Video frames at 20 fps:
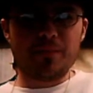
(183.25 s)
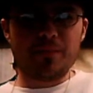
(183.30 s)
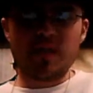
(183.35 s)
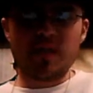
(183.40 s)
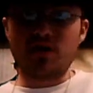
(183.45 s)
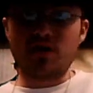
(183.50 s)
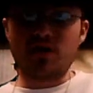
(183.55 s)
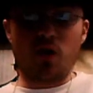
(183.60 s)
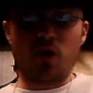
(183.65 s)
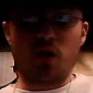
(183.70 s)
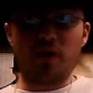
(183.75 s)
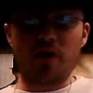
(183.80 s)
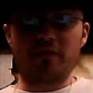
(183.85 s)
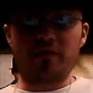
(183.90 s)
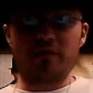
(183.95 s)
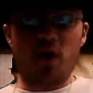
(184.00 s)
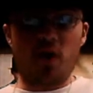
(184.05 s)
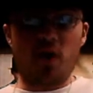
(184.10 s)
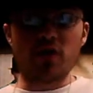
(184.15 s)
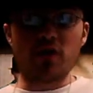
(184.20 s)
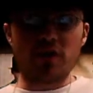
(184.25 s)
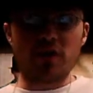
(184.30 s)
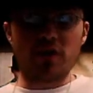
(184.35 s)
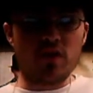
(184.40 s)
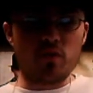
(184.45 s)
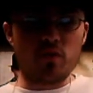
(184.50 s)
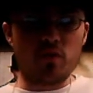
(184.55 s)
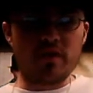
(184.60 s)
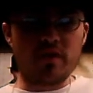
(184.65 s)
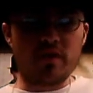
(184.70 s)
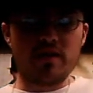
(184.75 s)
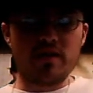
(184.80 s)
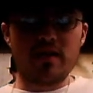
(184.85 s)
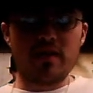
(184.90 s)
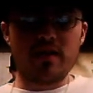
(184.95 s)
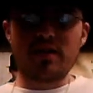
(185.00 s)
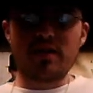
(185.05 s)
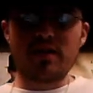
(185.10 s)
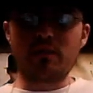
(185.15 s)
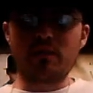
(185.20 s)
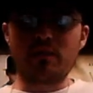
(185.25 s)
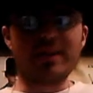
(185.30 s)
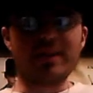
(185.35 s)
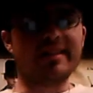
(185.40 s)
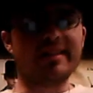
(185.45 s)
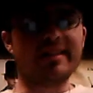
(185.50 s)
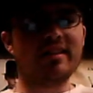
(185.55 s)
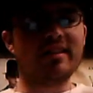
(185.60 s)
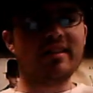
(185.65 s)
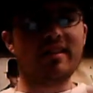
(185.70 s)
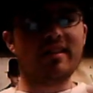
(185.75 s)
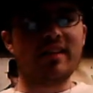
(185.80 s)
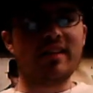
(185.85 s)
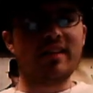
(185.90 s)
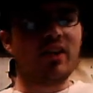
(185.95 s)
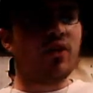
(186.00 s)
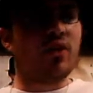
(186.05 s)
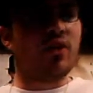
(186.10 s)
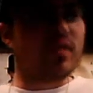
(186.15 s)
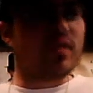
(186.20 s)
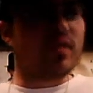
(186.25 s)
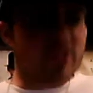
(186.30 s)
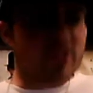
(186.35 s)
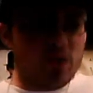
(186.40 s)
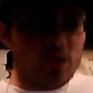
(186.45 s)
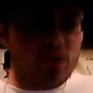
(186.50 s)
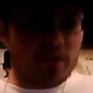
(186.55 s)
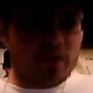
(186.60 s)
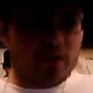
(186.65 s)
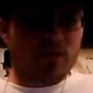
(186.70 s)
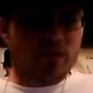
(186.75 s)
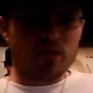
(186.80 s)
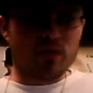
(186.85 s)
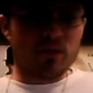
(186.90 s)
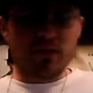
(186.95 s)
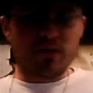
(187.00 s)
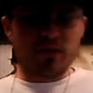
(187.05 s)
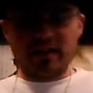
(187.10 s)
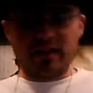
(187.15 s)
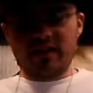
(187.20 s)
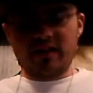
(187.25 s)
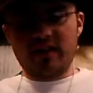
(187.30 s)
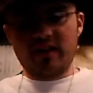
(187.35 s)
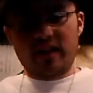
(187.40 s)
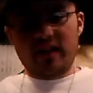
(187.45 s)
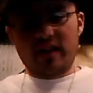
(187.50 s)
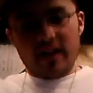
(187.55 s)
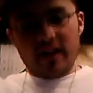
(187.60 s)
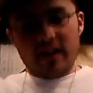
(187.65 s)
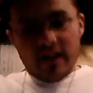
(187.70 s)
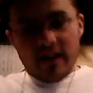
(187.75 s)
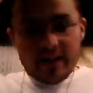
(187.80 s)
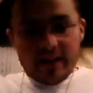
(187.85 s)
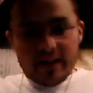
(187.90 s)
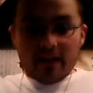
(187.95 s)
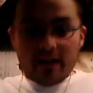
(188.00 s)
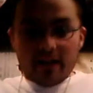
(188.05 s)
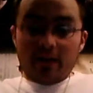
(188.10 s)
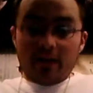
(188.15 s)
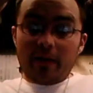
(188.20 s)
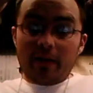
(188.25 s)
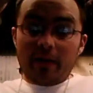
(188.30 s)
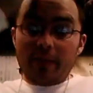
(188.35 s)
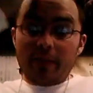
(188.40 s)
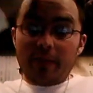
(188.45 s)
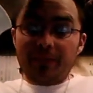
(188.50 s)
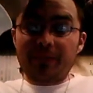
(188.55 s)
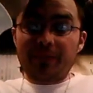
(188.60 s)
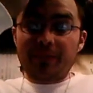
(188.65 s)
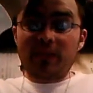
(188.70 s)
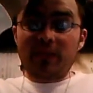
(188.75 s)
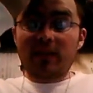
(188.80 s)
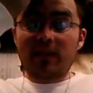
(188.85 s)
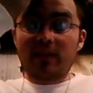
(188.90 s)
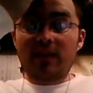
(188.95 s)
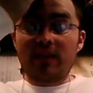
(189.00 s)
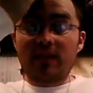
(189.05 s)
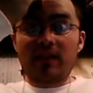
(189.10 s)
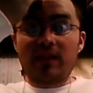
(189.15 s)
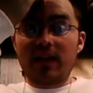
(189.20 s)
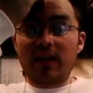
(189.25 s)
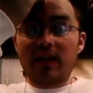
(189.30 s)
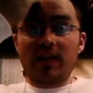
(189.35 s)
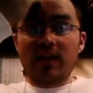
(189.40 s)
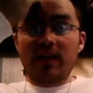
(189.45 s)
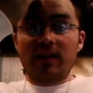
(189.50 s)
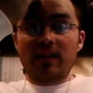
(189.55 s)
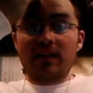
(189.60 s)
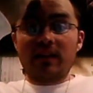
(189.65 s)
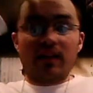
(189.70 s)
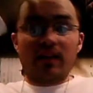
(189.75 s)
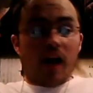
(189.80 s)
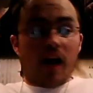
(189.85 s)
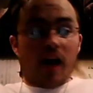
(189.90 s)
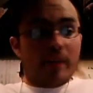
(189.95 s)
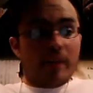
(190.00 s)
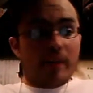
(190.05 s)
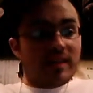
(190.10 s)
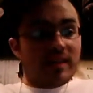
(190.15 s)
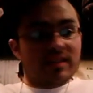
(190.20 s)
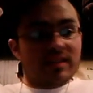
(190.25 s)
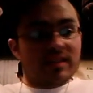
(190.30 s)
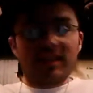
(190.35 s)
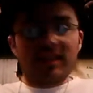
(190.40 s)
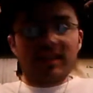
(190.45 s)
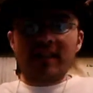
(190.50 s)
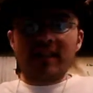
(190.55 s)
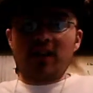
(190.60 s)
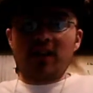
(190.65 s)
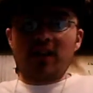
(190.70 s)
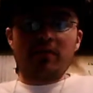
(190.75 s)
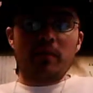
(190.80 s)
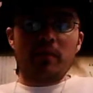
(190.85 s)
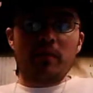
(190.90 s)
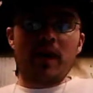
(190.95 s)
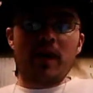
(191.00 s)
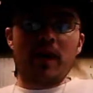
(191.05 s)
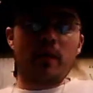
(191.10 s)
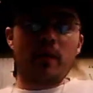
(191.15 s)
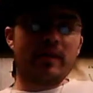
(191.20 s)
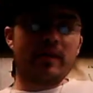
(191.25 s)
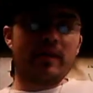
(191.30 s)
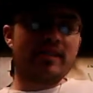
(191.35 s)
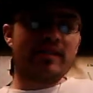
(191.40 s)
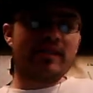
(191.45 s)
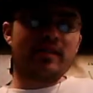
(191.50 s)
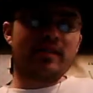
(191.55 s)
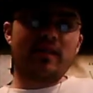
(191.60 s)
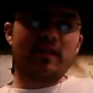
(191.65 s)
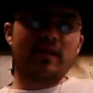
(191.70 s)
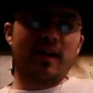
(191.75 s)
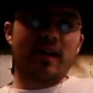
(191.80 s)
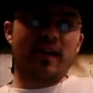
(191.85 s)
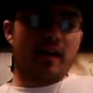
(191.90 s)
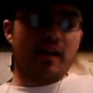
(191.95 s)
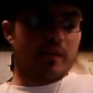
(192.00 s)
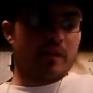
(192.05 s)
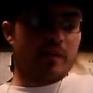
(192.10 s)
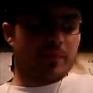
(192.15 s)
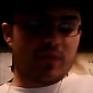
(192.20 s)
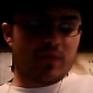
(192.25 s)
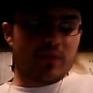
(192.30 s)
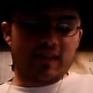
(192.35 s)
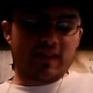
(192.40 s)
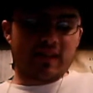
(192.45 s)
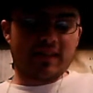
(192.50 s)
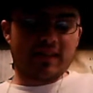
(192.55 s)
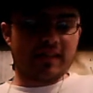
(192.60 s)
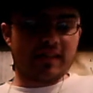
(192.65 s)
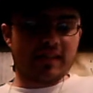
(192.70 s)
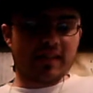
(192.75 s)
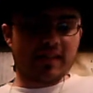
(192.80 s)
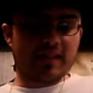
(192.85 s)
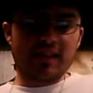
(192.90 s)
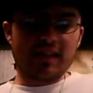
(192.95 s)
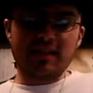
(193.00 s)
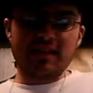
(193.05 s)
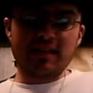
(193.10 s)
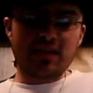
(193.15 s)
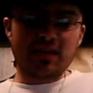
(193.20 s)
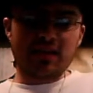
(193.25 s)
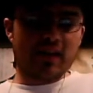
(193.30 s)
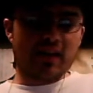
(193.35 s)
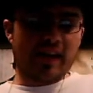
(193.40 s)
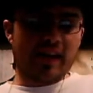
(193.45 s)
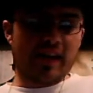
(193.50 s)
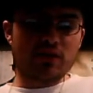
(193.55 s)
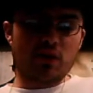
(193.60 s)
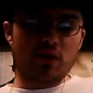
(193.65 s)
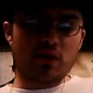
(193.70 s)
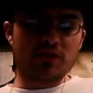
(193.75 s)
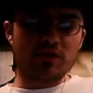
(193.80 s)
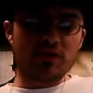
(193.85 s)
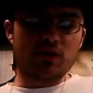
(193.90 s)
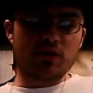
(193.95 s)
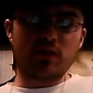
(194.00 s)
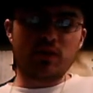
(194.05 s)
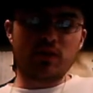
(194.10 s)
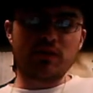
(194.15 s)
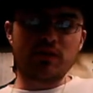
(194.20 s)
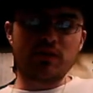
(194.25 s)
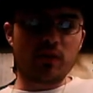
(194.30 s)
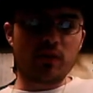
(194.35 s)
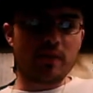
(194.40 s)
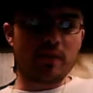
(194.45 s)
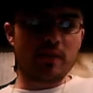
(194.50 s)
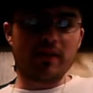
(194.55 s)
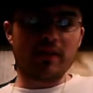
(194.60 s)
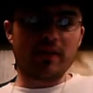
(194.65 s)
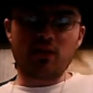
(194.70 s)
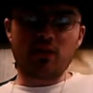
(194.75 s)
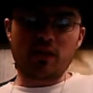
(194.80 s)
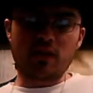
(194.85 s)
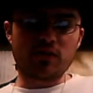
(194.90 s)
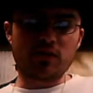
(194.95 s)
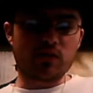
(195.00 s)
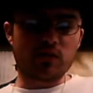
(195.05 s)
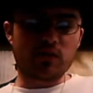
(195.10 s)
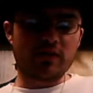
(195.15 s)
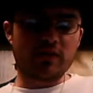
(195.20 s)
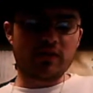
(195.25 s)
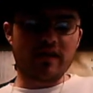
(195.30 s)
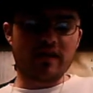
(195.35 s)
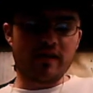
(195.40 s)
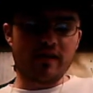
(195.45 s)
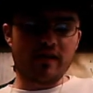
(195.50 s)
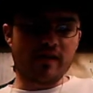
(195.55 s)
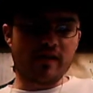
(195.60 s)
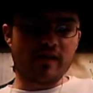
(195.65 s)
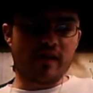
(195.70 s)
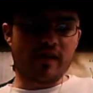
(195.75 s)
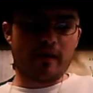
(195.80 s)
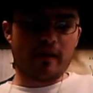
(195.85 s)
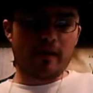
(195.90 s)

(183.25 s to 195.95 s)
His daughter falls for the human, but they don't know it's a human. You know what I'm saying? And um, I mean, it just takes off from there, Miss, um, it's it's a good ass cartoon. It's one of the best cartoons of the year.